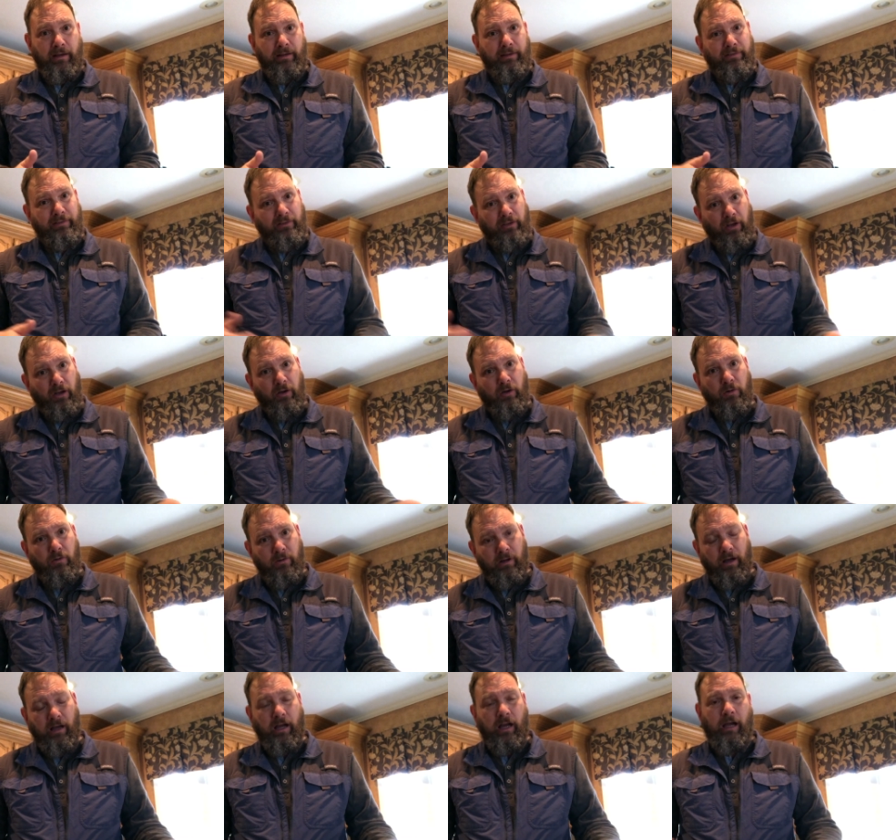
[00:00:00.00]

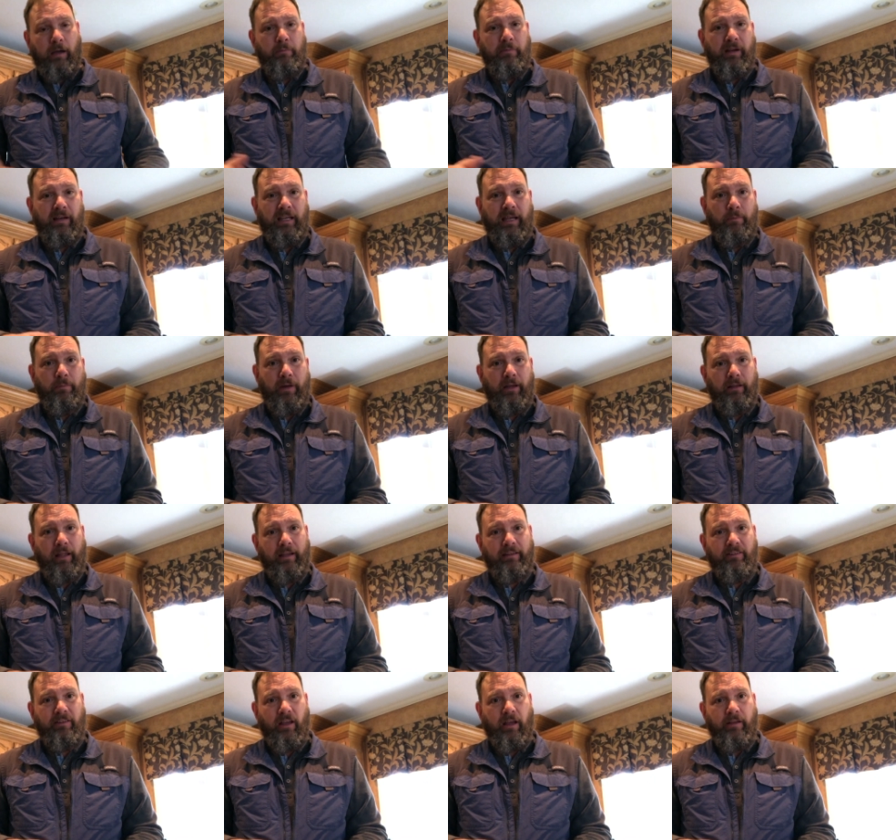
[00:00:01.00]
so I'm going to keep my
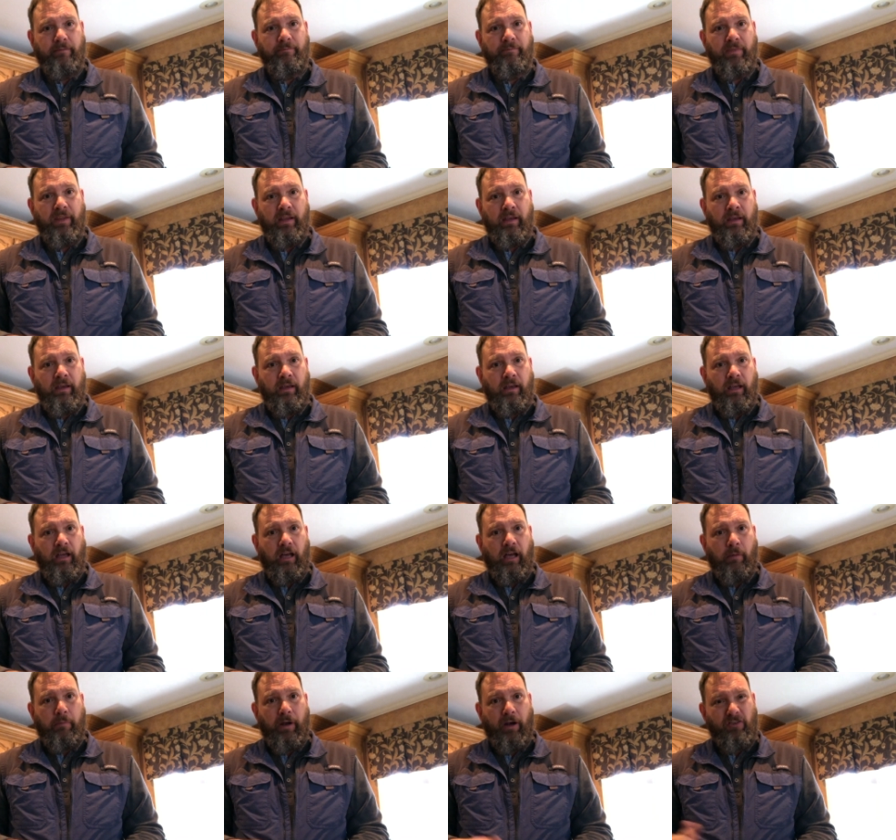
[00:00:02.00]
lights on.
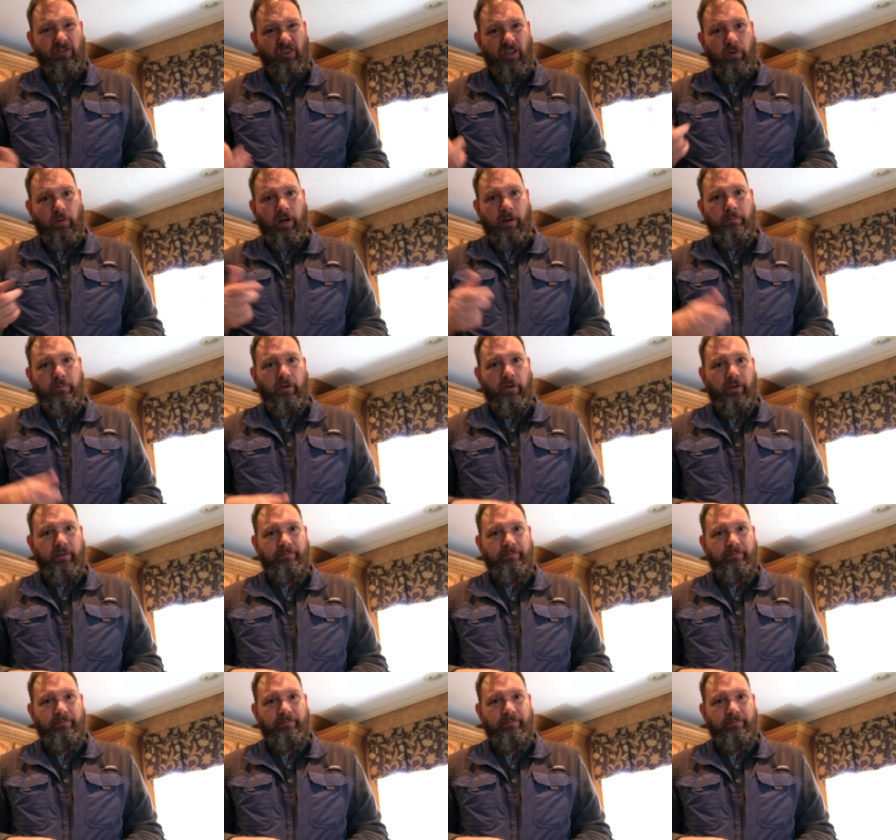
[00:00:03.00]
But I'll show you what I'm doing.